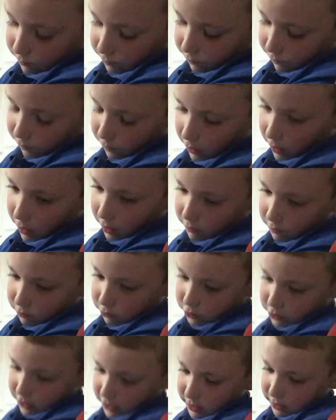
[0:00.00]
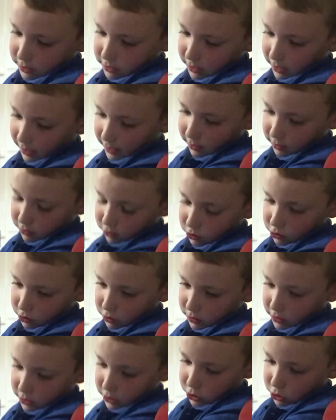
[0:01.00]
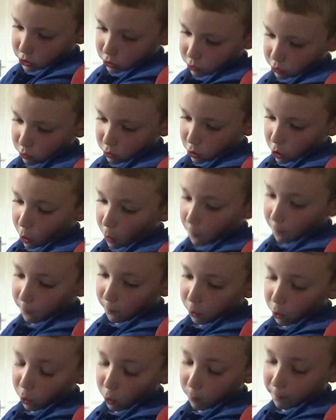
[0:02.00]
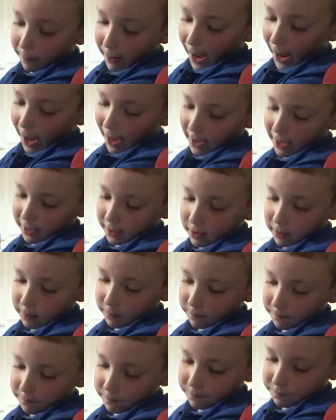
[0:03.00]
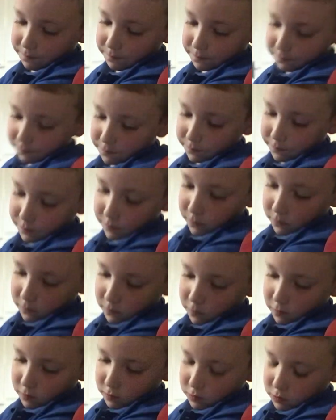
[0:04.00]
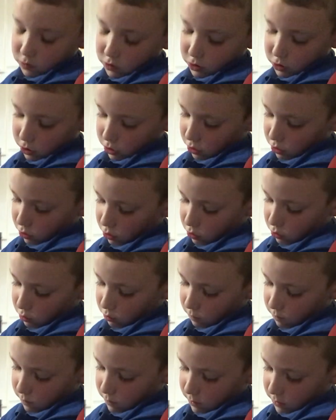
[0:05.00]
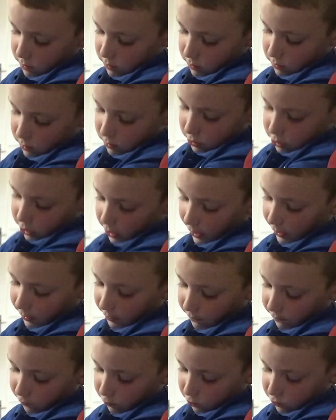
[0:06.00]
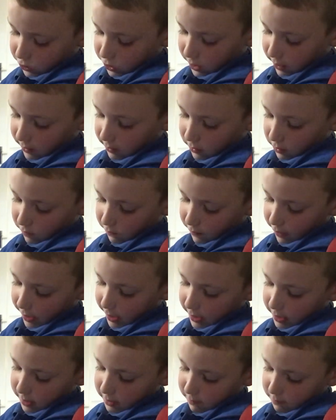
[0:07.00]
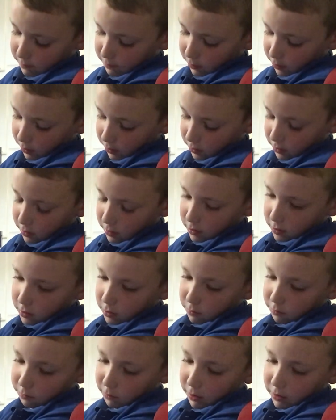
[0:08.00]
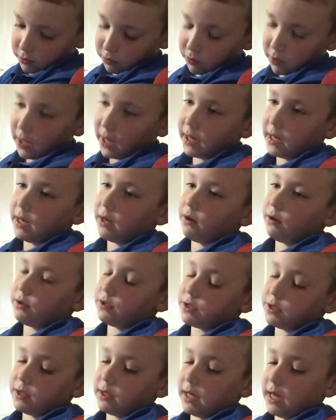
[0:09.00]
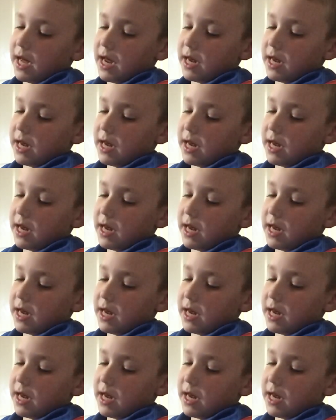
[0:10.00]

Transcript: 5 or 6 seconds, you need to pull back to check if you're still in the vein, but when you get nearer to the